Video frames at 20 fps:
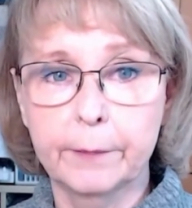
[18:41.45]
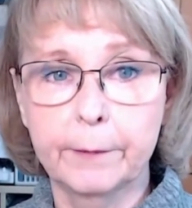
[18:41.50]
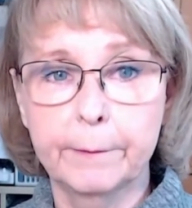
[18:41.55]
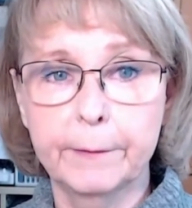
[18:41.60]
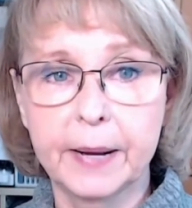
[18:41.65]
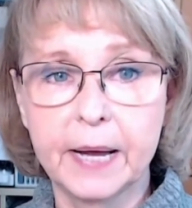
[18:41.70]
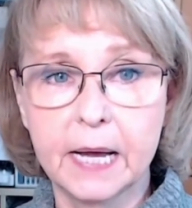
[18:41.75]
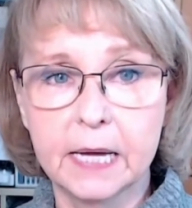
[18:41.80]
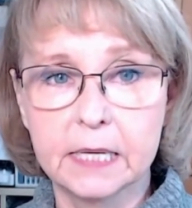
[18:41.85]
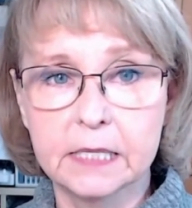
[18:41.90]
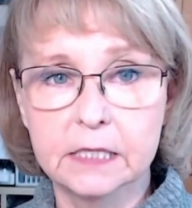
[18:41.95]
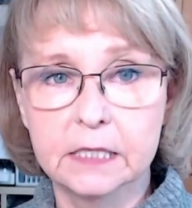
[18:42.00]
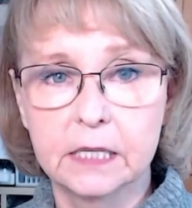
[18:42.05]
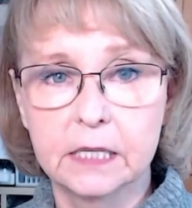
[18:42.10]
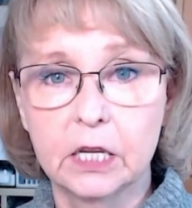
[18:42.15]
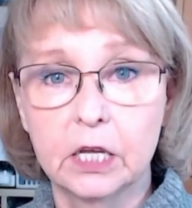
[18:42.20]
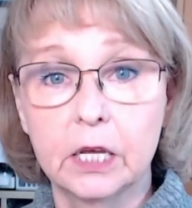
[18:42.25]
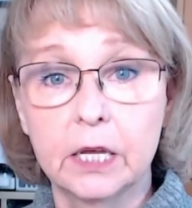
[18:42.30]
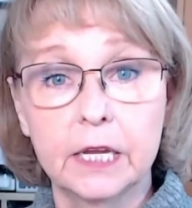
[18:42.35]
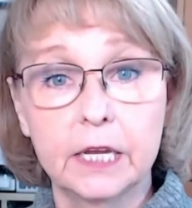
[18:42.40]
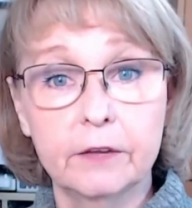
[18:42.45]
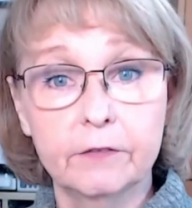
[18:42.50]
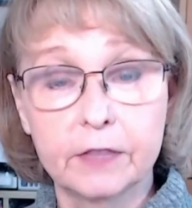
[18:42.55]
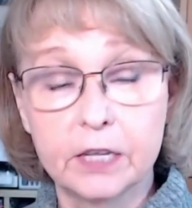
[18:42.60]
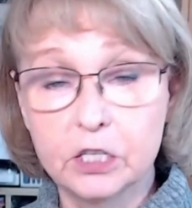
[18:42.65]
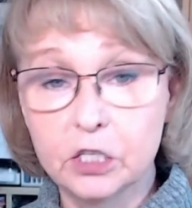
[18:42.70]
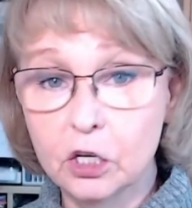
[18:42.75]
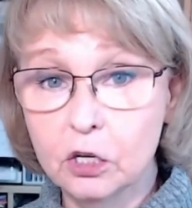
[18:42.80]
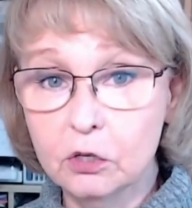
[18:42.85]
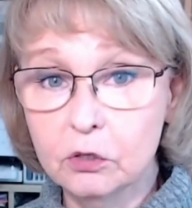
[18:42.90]
But if
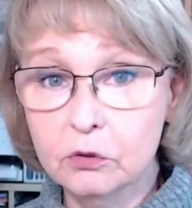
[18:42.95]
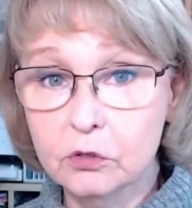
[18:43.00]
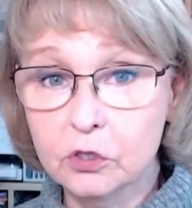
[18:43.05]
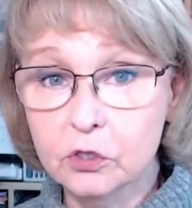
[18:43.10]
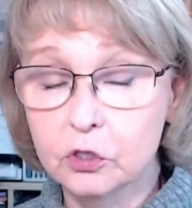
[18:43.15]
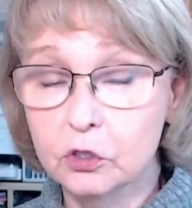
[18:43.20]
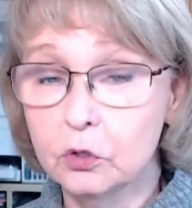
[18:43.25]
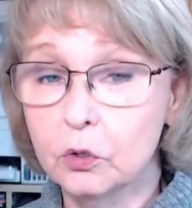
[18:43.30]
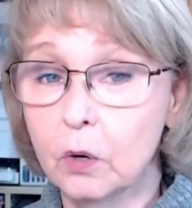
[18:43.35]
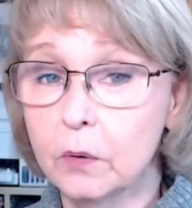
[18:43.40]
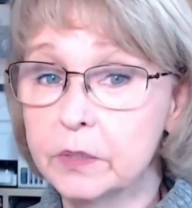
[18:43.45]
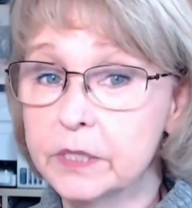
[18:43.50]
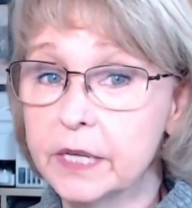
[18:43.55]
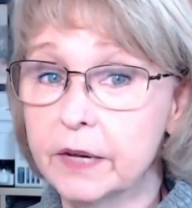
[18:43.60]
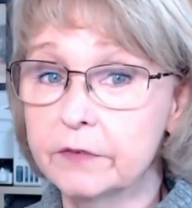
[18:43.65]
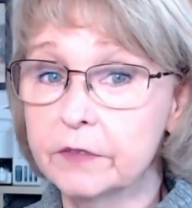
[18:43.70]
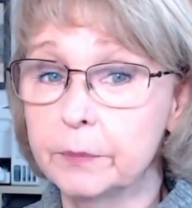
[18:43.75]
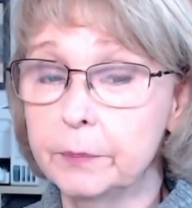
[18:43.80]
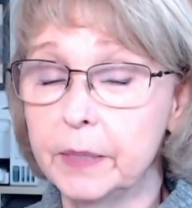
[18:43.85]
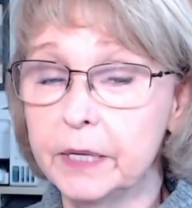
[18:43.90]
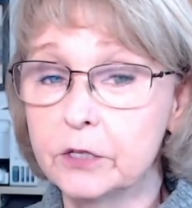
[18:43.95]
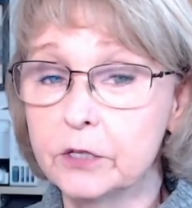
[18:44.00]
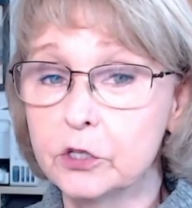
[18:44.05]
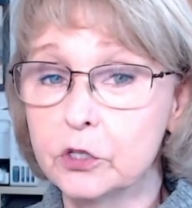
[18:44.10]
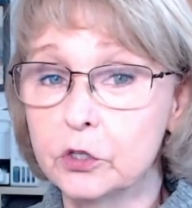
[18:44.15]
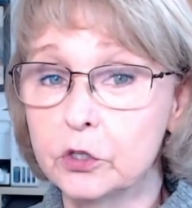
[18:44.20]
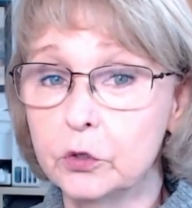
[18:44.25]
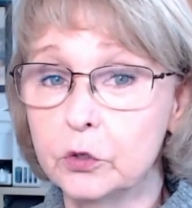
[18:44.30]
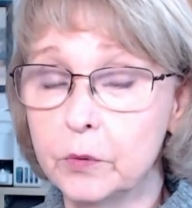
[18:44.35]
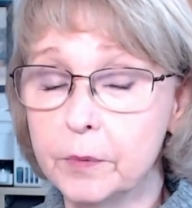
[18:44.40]
they don't, you always have to make sure
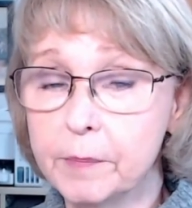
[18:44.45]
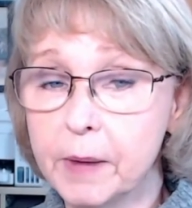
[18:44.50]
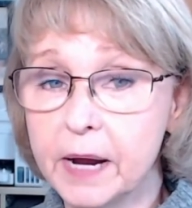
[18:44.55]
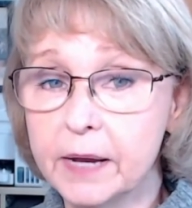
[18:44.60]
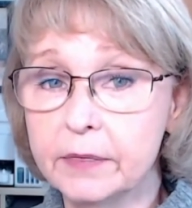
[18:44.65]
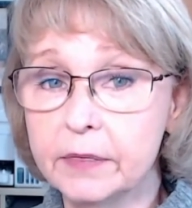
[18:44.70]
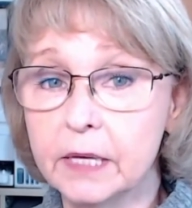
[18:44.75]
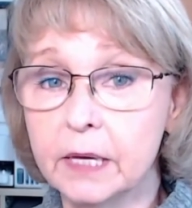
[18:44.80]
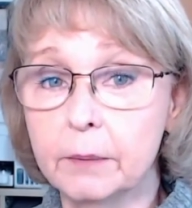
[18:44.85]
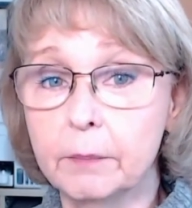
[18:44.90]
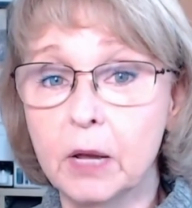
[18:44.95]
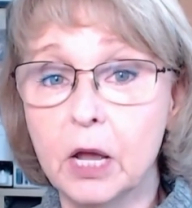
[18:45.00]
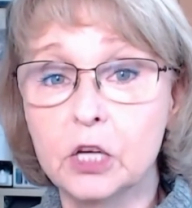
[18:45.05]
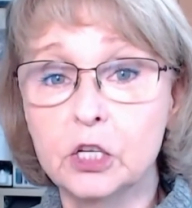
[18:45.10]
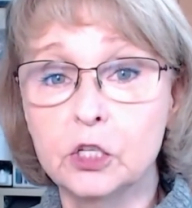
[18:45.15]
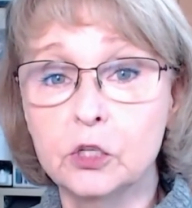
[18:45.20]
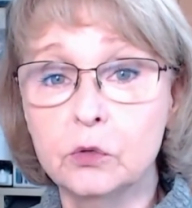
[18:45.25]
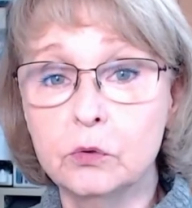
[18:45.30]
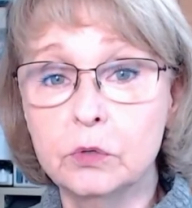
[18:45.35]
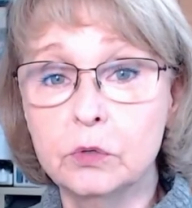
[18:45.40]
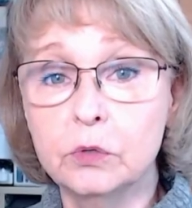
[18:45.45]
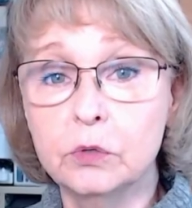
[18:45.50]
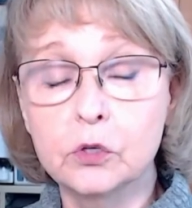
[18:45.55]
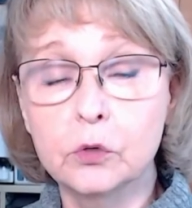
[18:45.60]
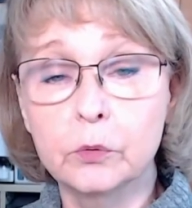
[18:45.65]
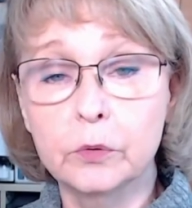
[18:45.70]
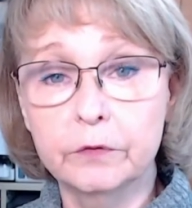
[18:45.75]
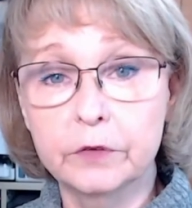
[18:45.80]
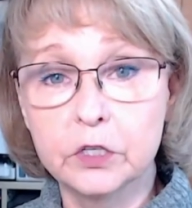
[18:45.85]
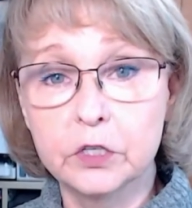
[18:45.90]
you remind them you need your
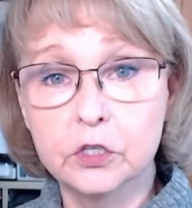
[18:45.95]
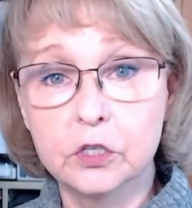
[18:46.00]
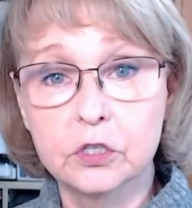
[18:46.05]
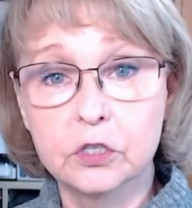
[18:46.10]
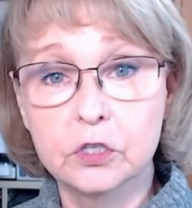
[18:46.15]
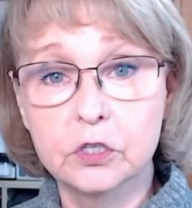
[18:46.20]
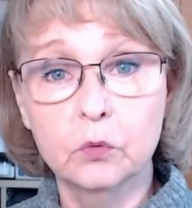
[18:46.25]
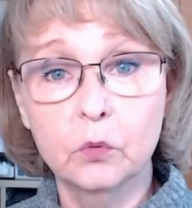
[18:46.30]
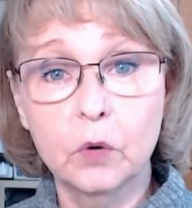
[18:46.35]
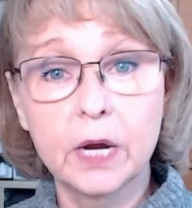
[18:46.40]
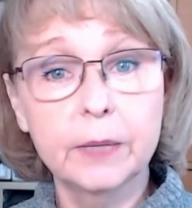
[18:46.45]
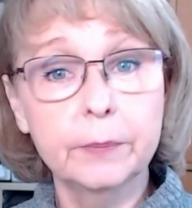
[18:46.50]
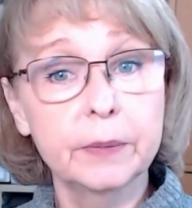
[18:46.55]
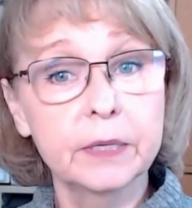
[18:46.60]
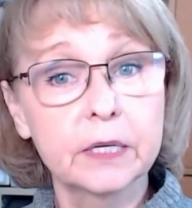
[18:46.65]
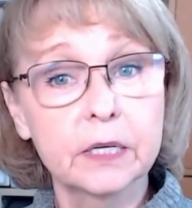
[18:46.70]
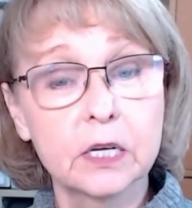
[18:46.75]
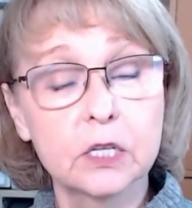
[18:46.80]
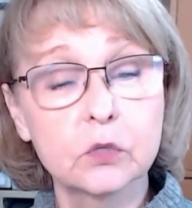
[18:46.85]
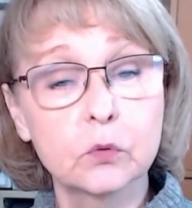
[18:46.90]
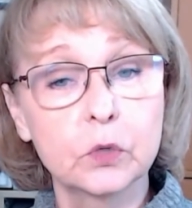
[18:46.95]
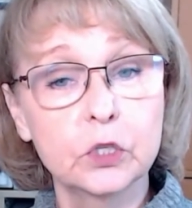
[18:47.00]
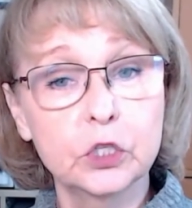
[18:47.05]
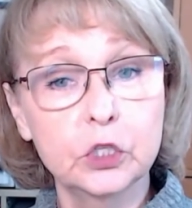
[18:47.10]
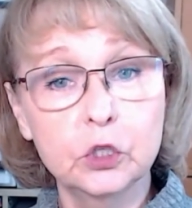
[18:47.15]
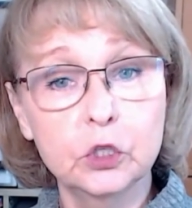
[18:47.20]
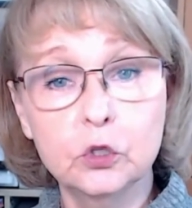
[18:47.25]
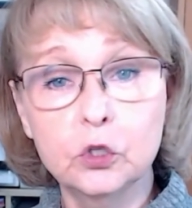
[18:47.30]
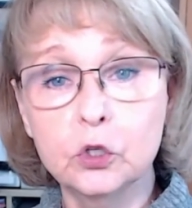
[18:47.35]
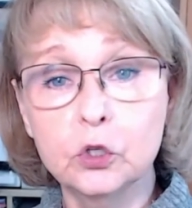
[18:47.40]
revisions in white, because when
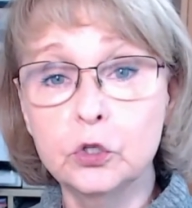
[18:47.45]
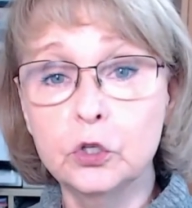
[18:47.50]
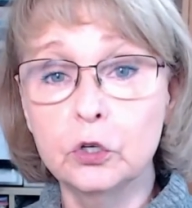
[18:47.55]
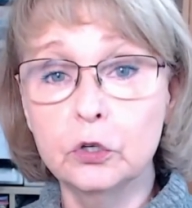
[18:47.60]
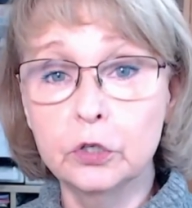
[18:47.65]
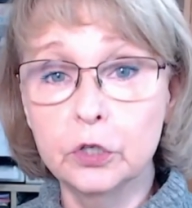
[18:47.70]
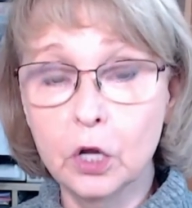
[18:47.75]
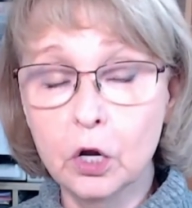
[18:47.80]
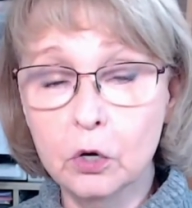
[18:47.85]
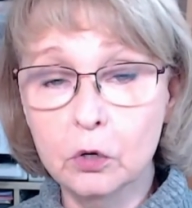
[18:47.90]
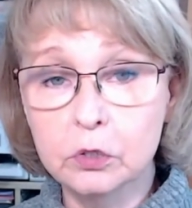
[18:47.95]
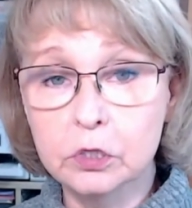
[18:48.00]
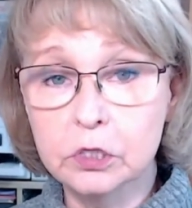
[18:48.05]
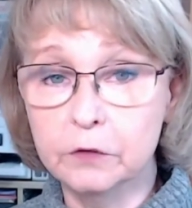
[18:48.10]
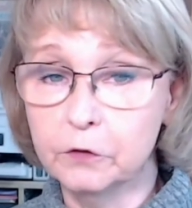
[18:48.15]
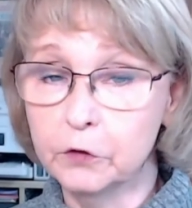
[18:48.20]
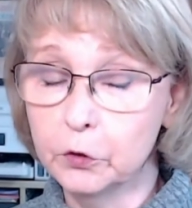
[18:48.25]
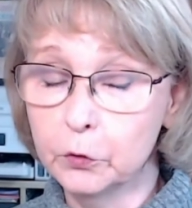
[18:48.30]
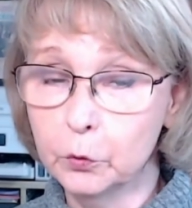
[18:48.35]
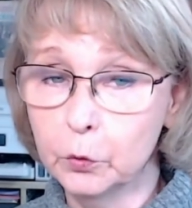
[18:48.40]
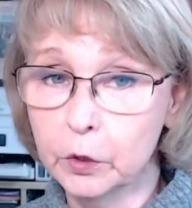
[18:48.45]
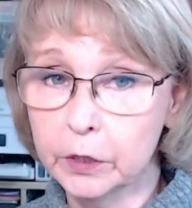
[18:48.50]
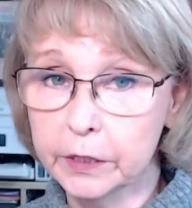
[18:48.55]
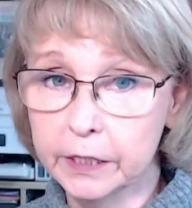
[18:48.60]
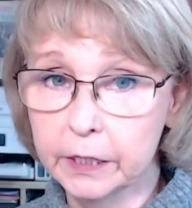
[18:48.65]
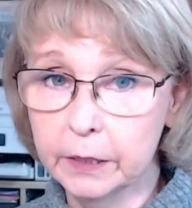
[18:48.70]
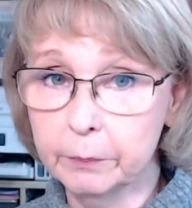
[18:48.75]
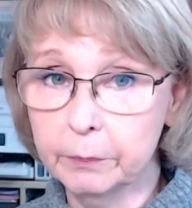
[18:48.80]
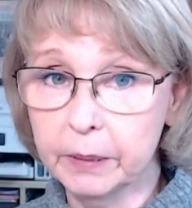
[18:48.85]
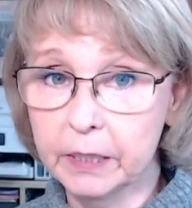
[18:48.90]
you do your notes, if you're working
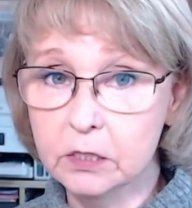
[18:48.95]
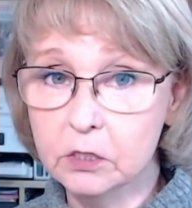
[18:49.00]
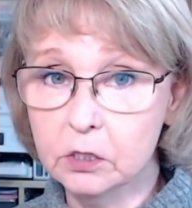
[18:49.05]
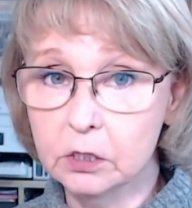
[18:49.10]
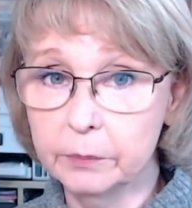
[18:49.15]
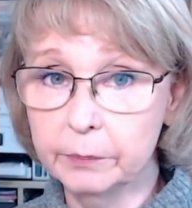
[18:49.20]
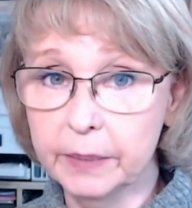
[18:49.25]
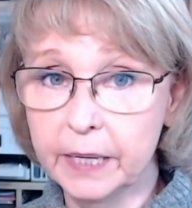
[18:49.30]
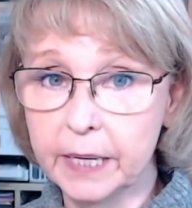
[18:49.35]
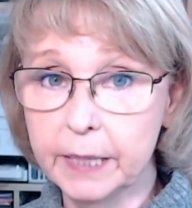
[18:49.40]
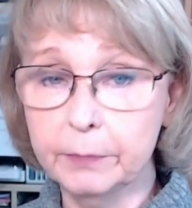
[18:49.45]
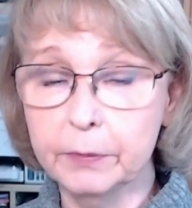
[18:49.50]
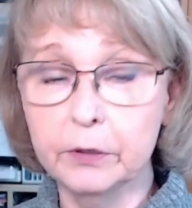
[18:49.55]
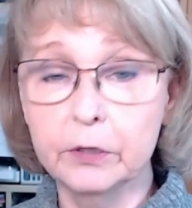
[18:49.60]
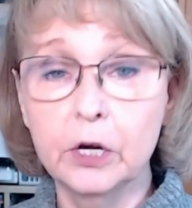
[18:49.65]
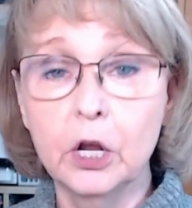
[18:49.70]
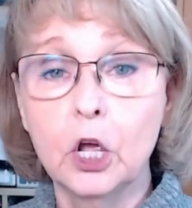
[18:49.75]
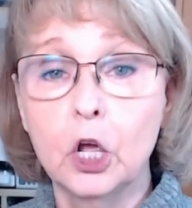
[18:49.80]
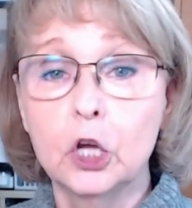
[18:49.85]
in pencil and paper,